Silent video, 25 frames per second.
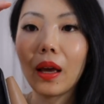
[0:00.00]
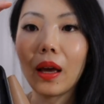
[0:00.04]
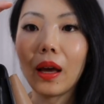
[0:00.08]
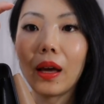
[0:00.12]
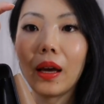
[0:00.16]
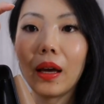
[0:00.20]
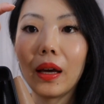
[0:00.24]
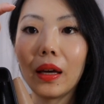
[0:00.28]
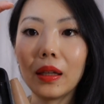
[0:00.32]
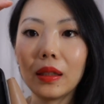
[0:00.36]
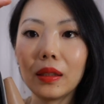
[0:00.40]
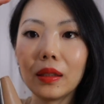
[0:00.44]

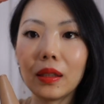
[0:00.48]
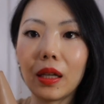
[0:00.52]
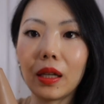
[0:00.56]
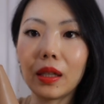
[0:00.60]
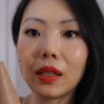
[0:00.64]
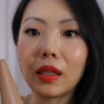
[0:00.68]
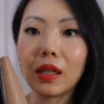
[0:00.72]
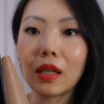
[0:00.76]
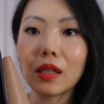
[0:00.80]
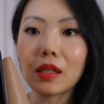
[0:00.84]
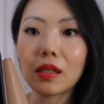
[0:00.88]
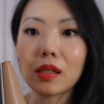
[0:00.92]
and I
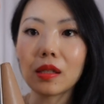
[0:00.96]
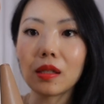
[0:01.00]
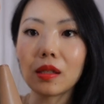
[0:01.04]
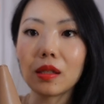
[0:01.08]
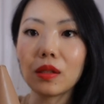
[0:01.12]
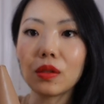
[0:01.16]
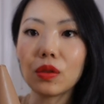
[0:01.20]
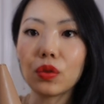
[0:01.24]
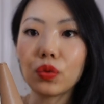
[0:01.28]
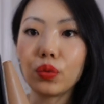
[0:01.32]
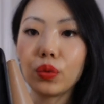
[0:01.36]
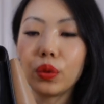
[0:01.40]
guess
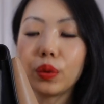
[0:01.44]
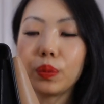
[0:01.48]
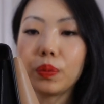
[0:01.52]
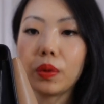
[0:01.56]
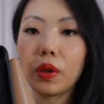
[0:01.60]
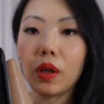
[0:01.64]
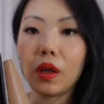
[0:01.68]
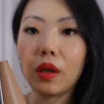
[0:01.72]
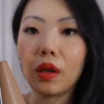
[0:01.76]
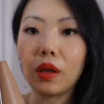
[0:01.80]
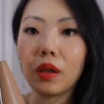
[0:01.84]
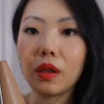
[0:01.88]
this would
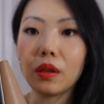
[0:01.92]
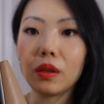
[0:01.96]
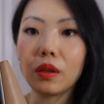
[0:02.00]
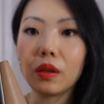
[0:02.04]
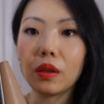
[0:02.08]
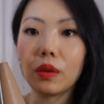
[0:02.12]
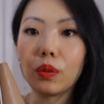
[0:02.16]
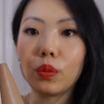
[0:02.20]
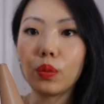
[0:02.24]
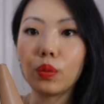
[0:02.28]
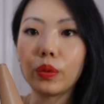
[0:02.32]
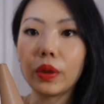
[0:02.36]
be
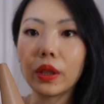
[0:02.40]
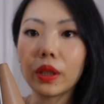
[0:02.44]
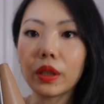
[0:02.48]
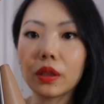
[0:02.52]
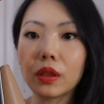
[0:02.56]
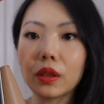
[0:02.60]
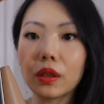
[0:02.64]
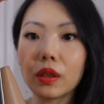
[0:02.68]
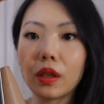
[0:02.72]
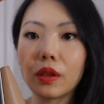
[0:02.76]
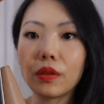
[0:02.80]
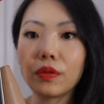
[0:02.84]
the
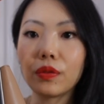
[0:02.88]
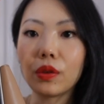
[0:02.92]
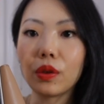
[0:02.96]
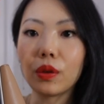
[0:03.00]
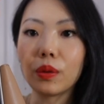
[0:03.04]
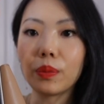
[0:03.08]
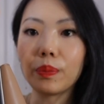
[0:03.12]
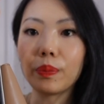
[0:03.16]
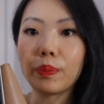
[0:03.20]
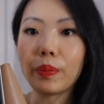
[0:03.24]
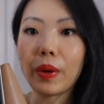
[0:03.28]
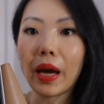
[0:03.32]
width of
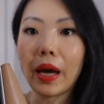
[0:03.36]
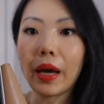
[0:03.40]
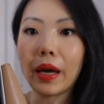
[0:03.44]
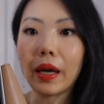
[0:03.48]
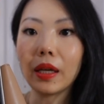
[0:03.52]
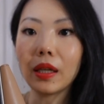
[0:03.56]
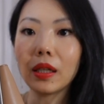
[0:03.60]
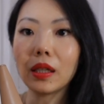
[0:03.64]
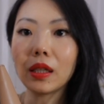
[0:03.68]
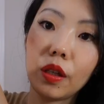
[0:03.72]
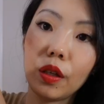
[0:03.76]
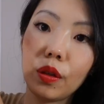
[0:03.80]
your
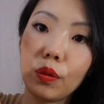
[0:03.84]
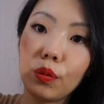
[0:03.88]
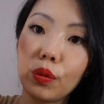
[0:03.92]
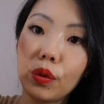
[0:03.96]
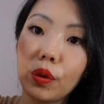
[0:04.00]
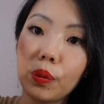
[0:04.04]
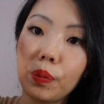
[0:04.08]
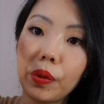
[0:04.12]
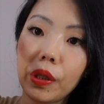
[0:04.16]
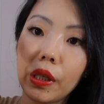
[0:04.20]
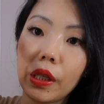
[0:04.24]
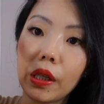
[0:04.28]
bag. It
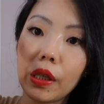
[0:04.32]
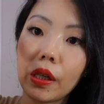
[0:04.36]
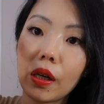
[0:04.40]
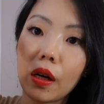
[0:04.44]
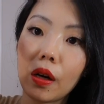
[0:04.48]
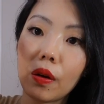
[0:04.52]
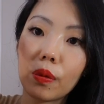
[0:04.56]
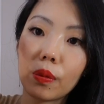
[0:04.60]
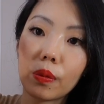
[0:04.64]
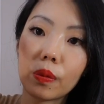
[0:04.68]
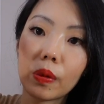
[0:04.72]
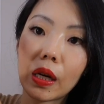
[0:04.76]
would be
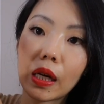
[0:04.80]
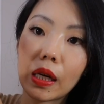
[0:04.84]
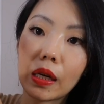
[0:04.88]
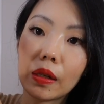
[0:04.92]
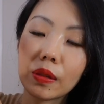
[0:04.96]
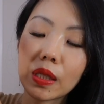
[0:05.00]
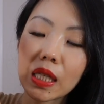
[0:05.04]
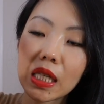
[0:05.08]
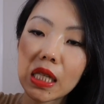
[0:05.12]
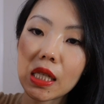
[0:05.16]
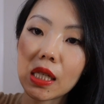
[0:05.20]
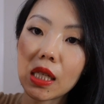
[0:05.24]

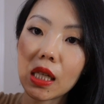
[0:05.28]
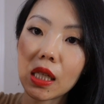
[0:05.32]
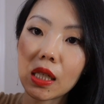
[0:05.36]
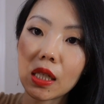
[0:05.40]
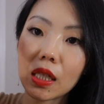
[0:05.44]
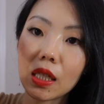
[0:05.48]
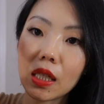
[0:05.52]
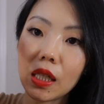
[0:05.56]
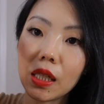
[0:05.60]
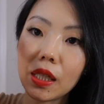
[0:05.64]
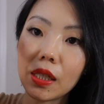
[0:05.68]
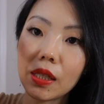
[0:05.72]
around
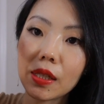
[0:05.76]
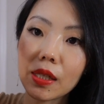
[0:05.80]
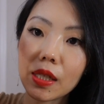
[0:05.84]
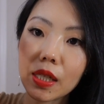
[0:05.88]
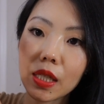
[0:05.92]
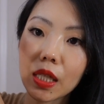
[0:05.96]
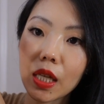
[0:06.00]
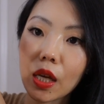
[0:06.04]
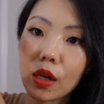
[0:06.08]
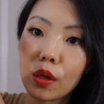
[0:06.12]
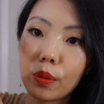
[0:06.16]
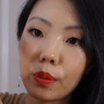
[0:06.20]
16
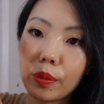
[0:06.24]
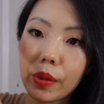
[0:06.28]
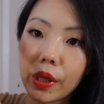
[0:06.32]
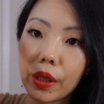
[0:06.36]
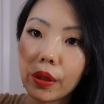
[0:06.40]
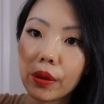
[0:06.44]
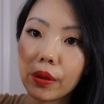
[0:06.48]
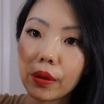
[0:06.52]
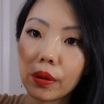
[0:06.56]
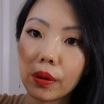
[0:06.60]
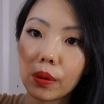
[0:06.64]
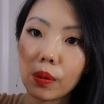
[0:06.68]

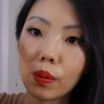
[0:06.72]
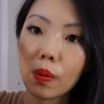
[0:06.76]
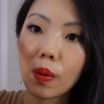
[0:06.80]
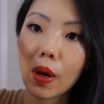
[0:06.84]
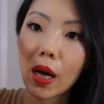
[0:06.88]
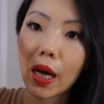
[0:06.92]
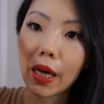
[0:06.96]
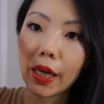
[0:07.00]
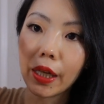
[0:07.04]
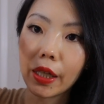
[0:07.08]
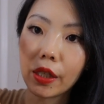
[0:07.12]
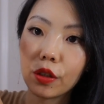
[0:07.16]
centimeter
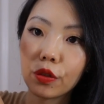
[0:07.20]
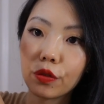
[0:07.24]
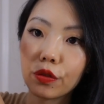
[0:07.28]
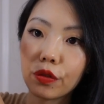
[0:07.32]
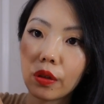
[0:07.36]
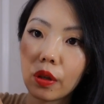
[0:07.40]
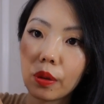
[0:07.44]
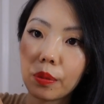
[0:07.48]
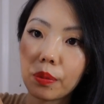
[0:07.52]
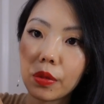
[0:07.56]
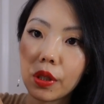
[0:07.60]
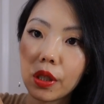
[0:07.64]
wide
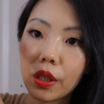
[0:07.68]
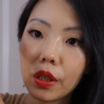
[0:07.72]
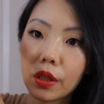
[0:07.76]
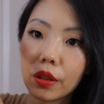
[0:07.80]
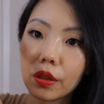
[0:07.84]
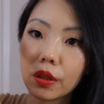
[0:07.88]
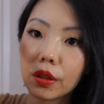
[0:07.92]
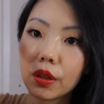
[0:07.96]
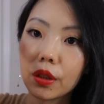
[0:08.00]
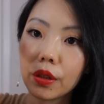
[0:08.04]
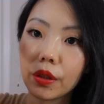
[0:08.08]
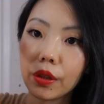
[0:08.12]
from
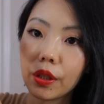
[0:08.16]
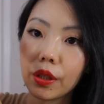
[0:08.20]
here to